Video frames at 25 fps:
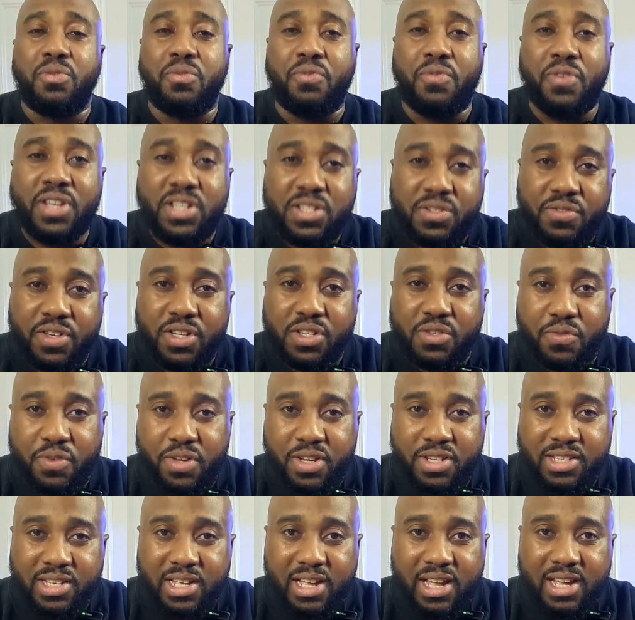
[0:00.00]
first things
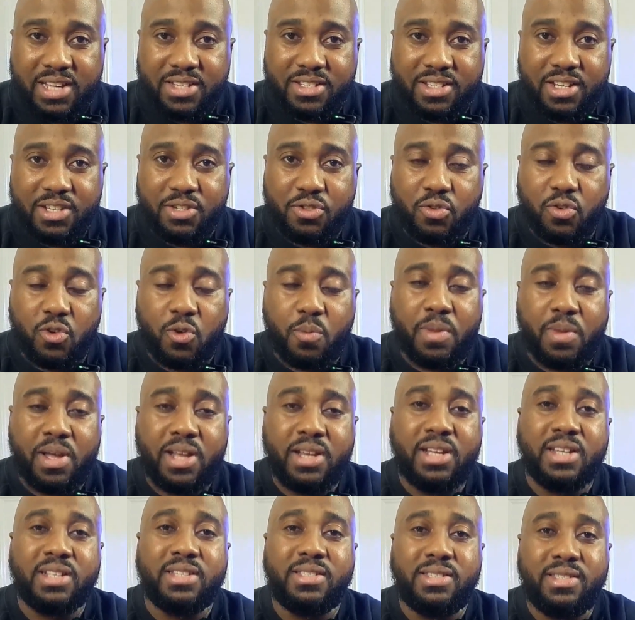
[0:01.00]
first, guys, let's talk
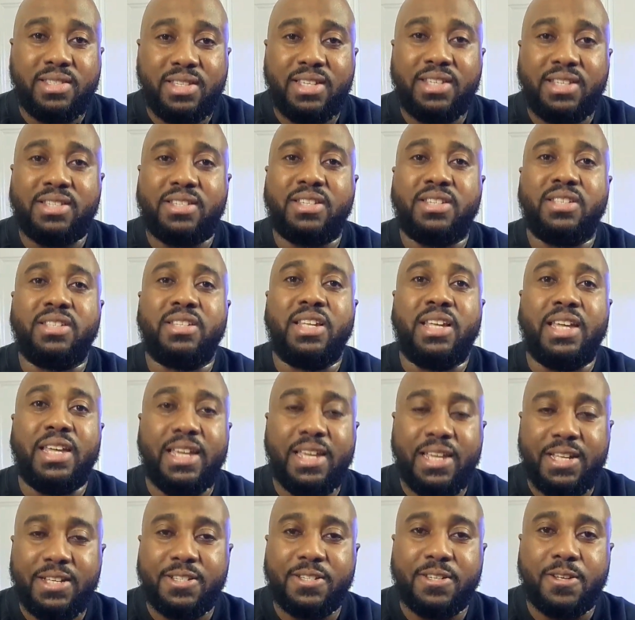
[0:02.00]
about a decent
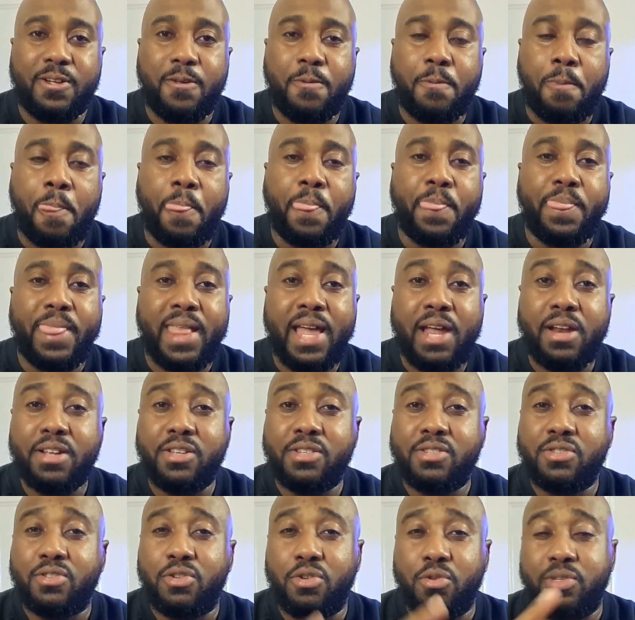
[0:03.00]
heater. Now
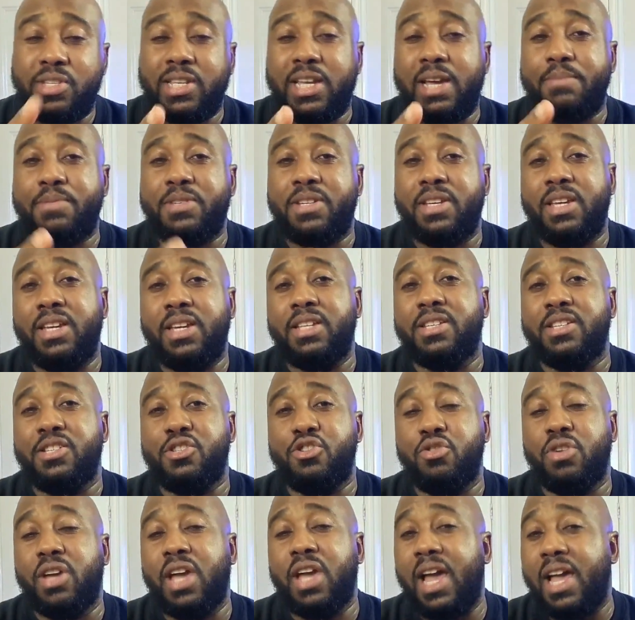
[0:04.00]
there's two types of heaters
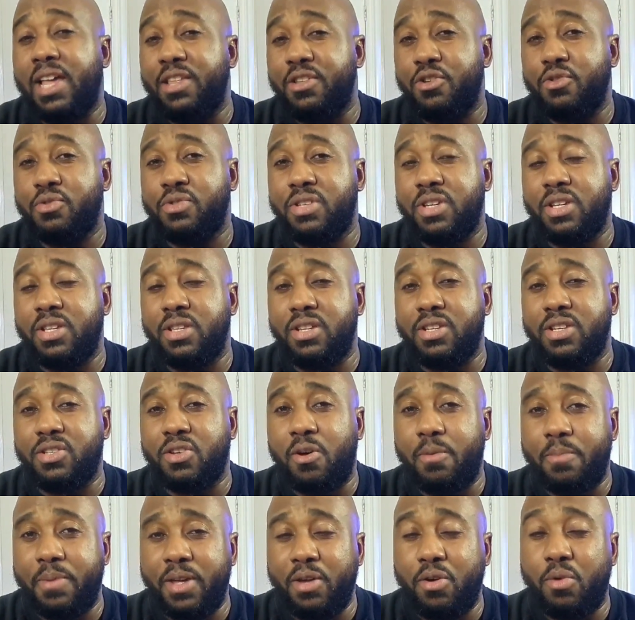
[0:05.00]
you can use in this
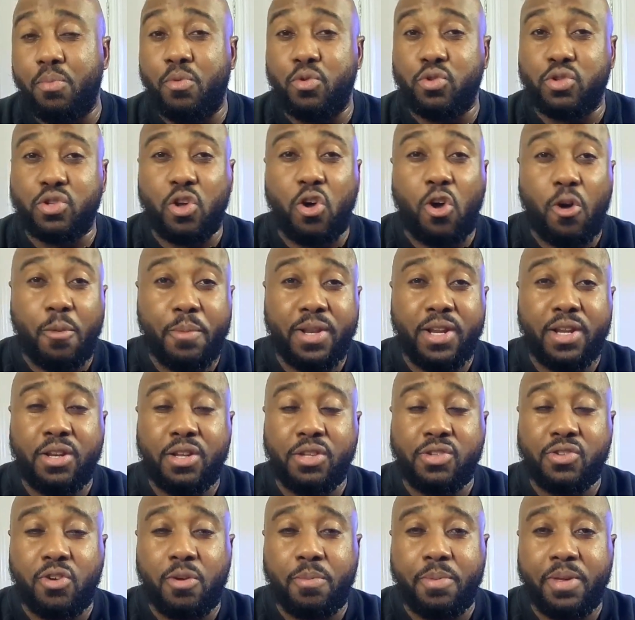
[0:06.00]
hobby, or most common in
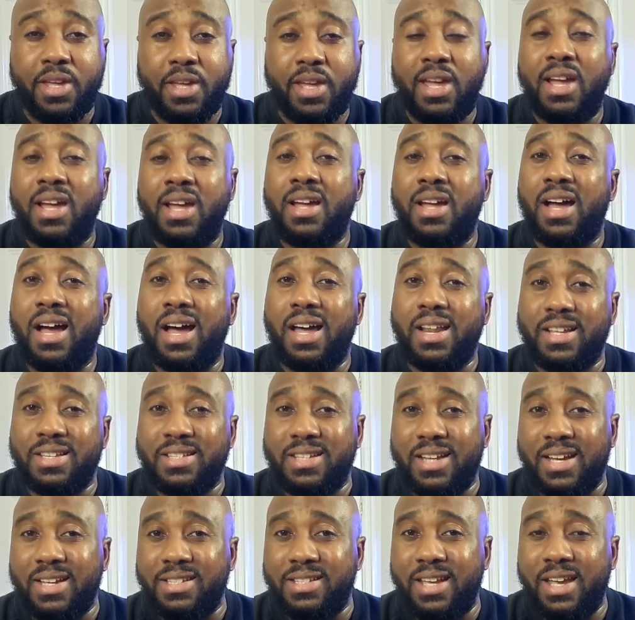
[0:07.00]
this hobby, are the
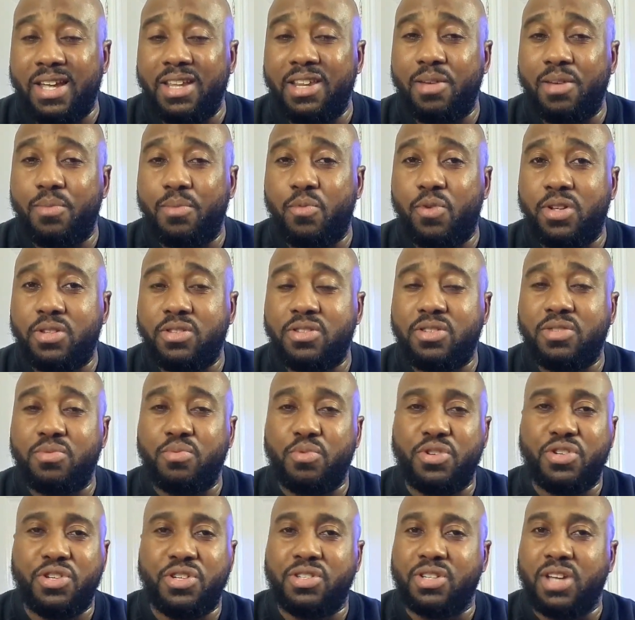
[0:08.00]
titanium ones,
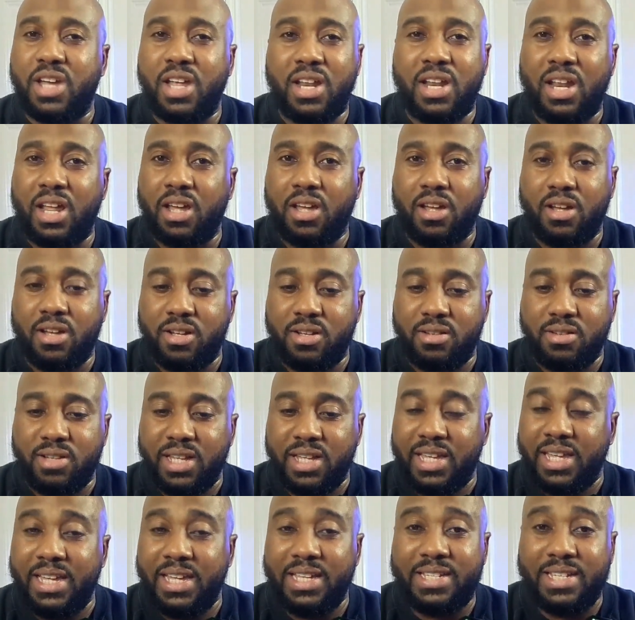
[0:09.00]
which is kind of like a
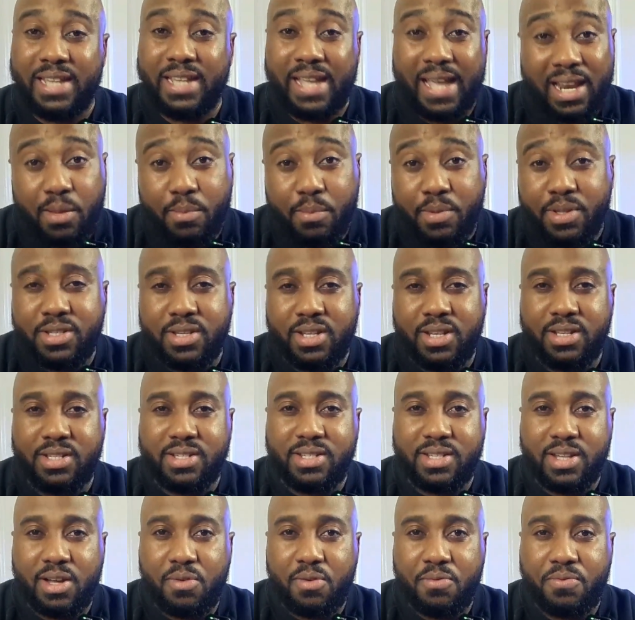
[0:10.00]
heating element in
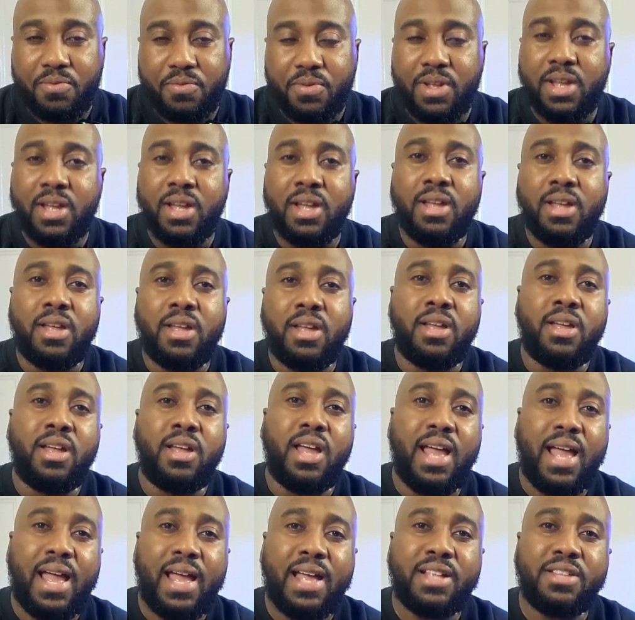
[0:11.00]
itself,
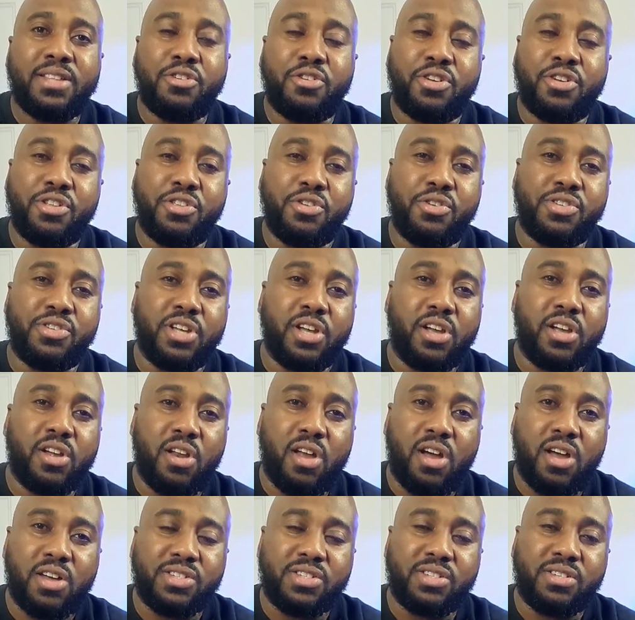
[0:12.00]
and you can use a
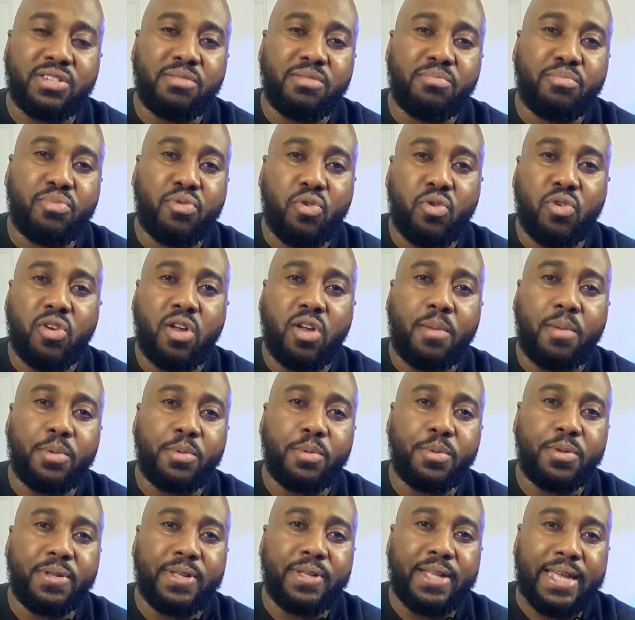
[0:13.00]
glass
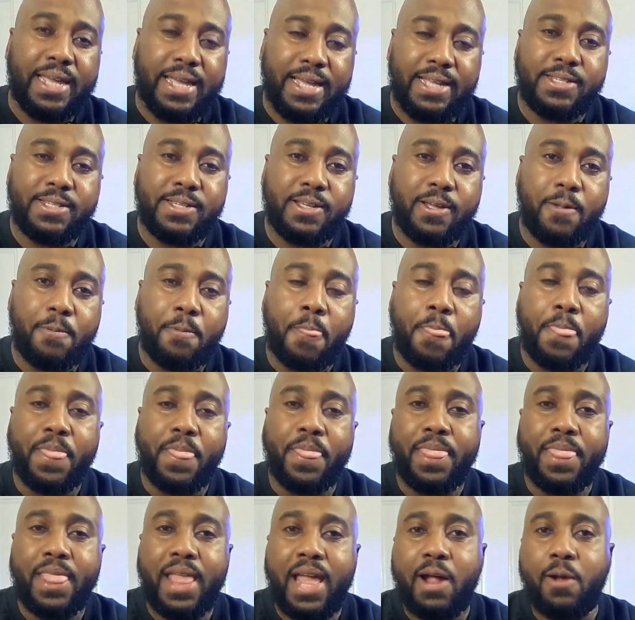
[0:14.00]
programmable heater.
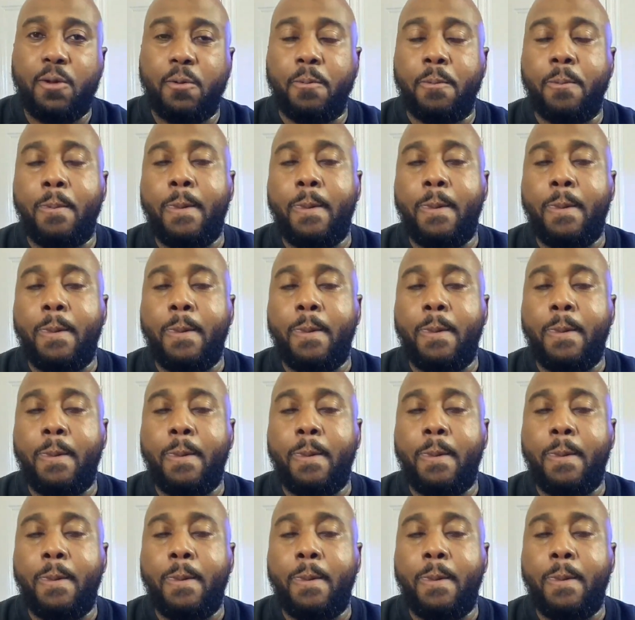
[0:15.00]
Now,